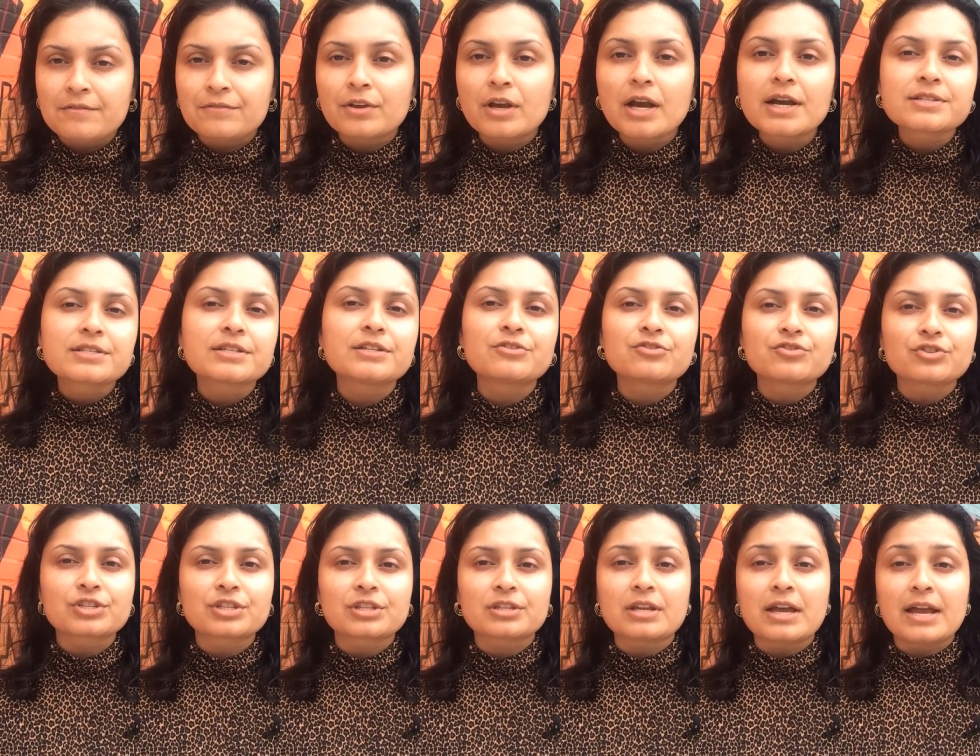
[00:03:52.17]
If you guys are
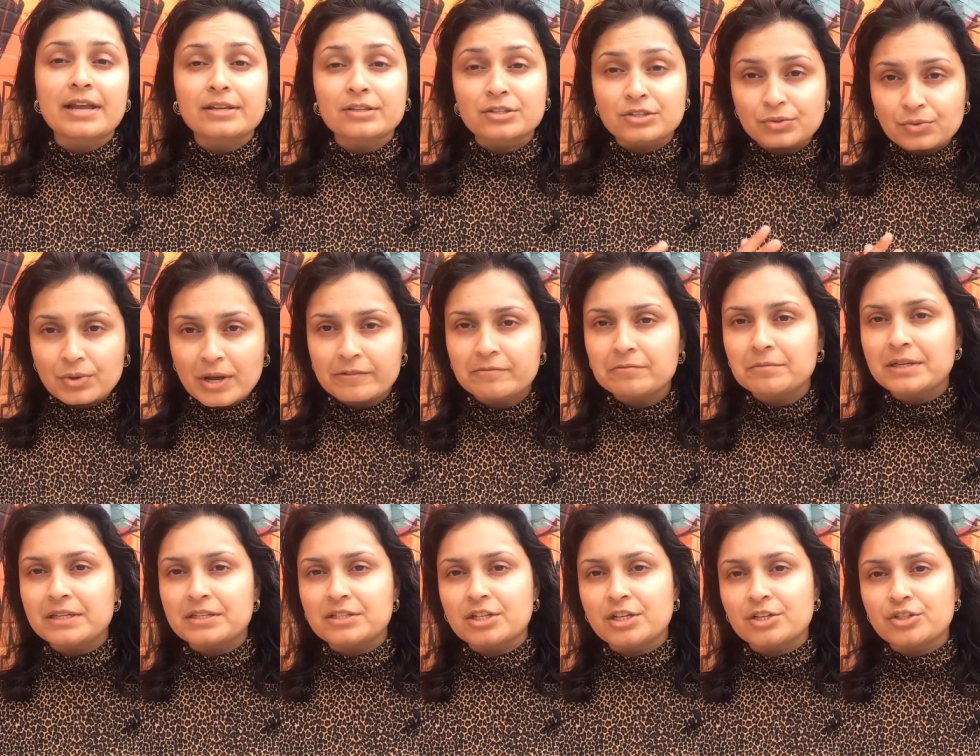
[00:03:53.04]
interested, I do have a
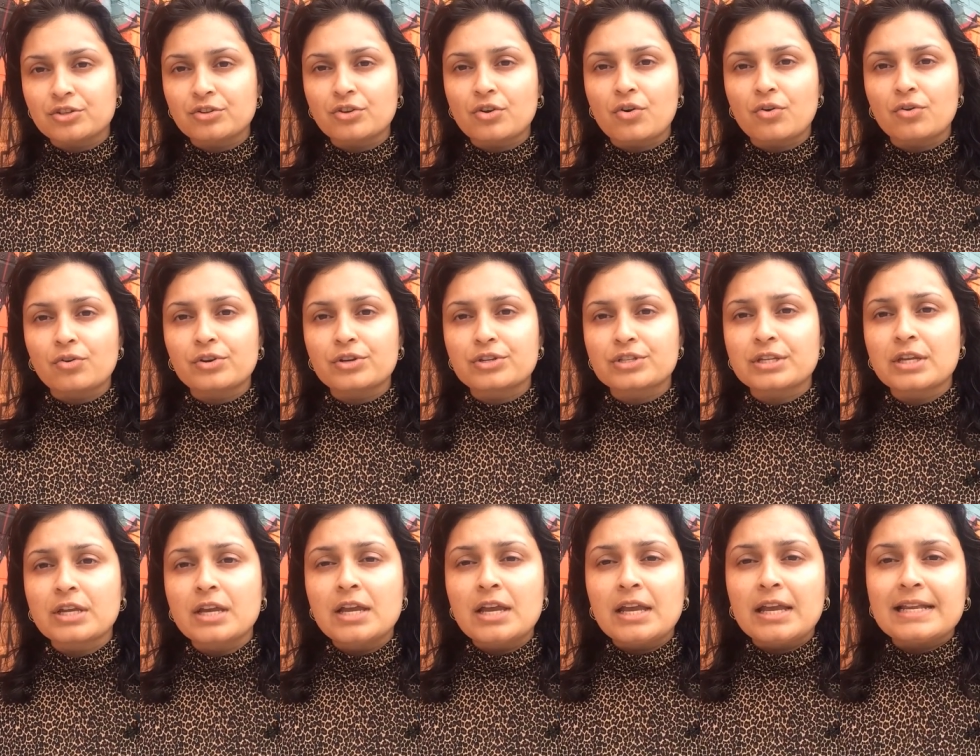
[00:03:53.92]
meditation
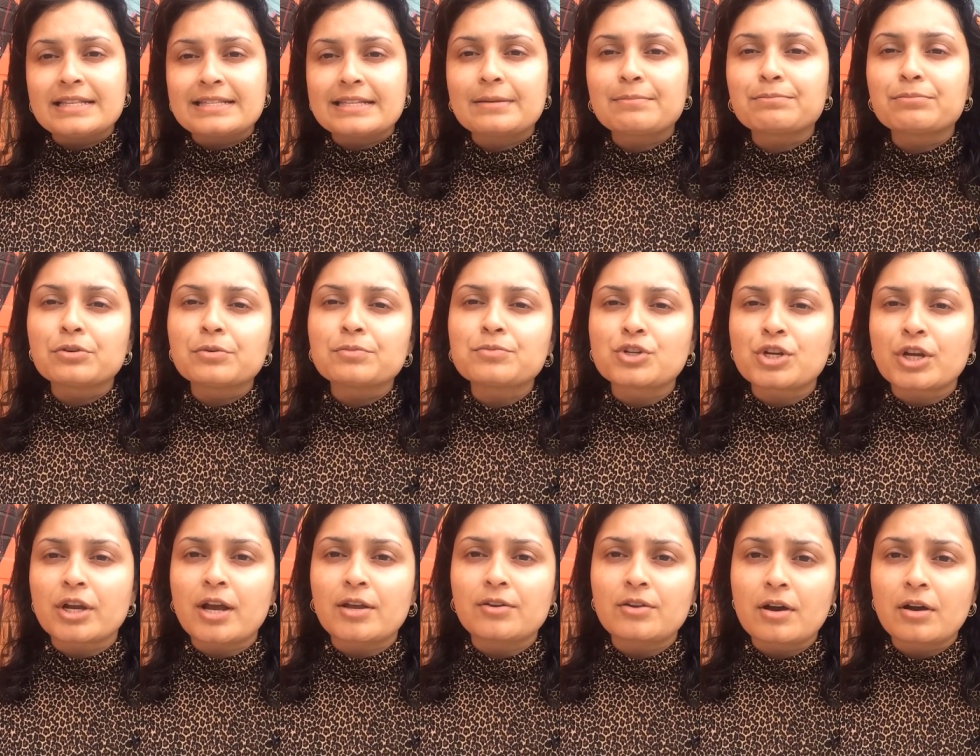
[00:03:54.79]
course. It's at Boom
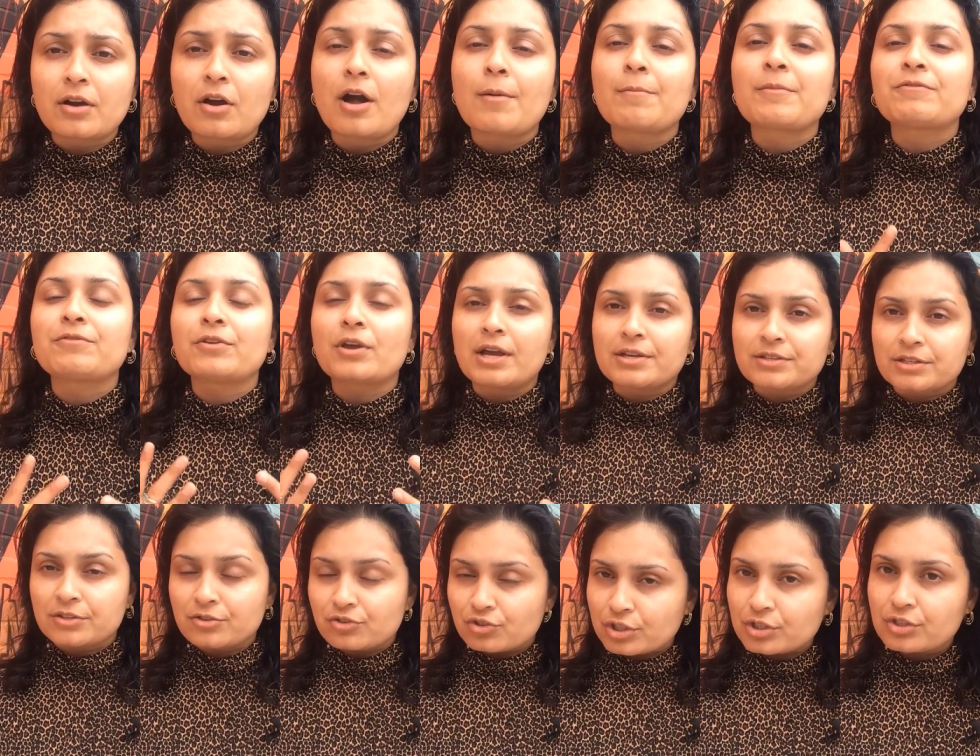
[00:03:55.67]
Shikha dot com. If you
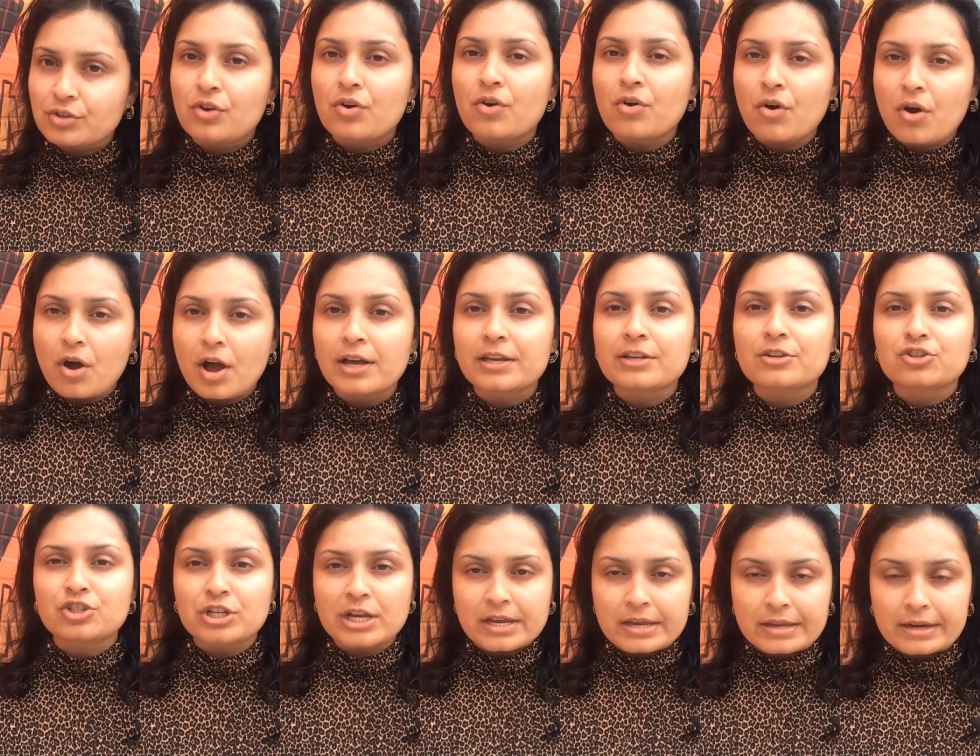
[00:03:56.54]
guys are interested, go on
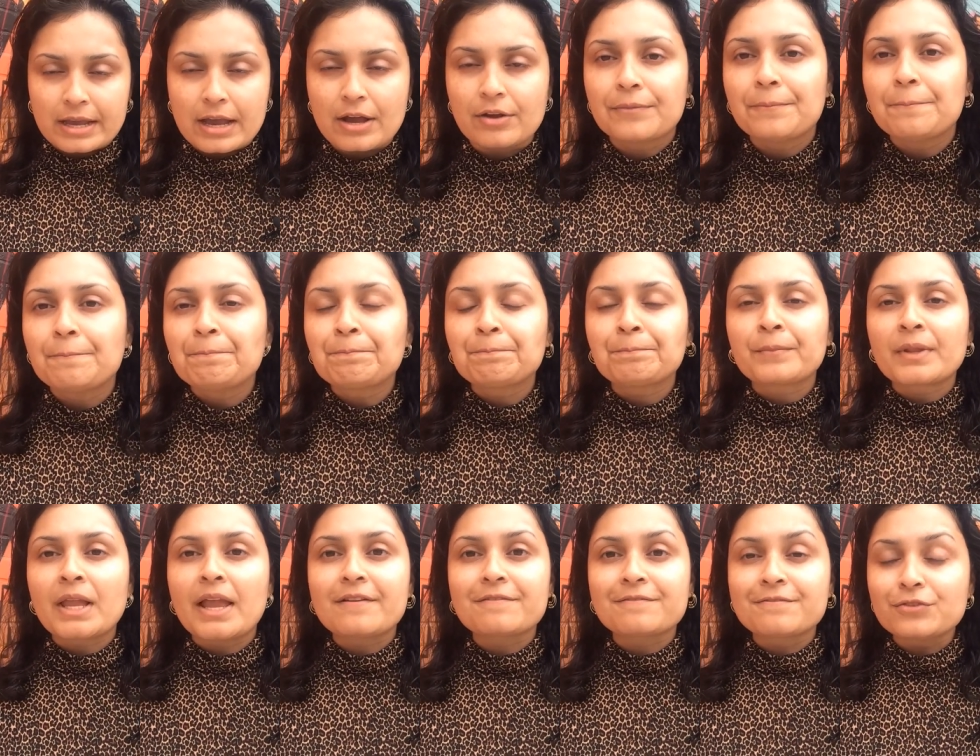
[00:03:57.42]
and check it out.
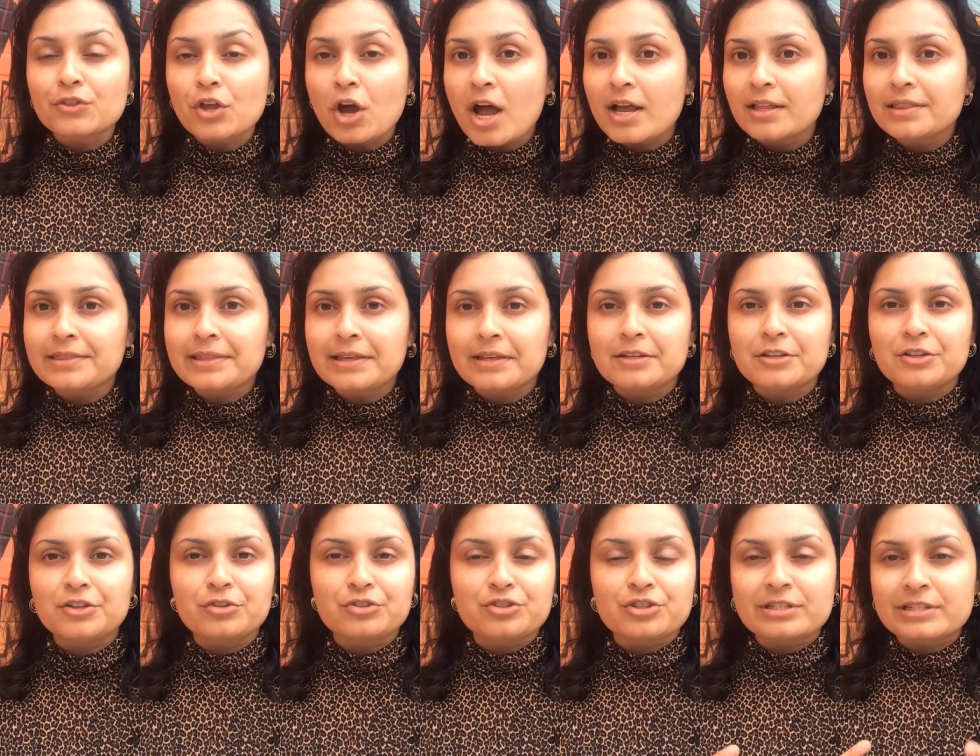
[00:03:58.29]
If not,
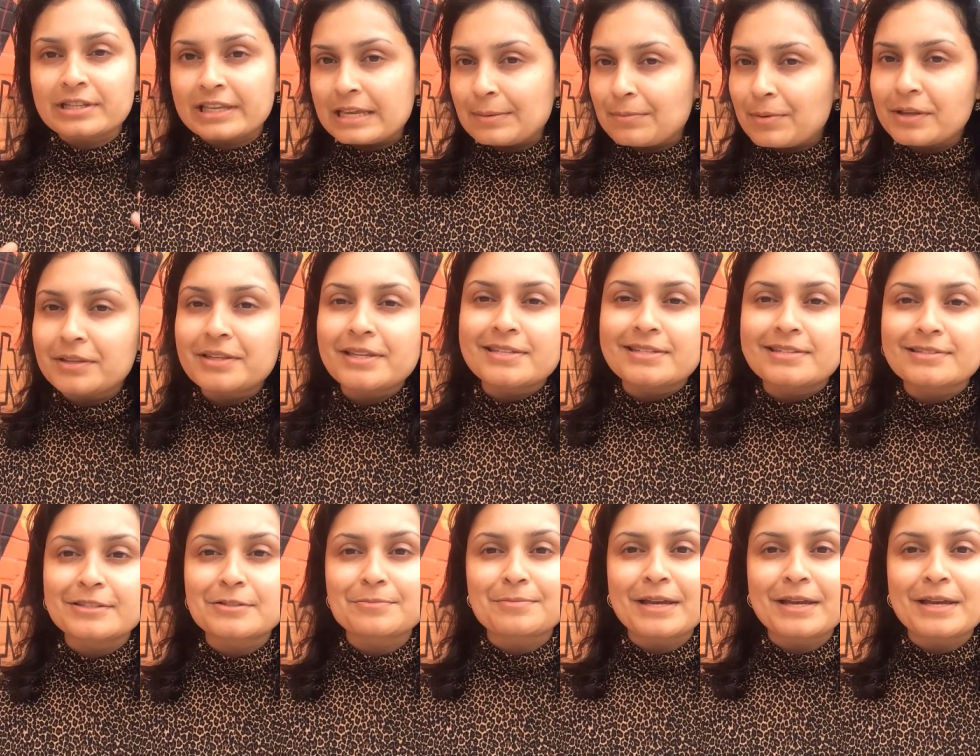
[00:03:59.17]
then you know, just keep on listening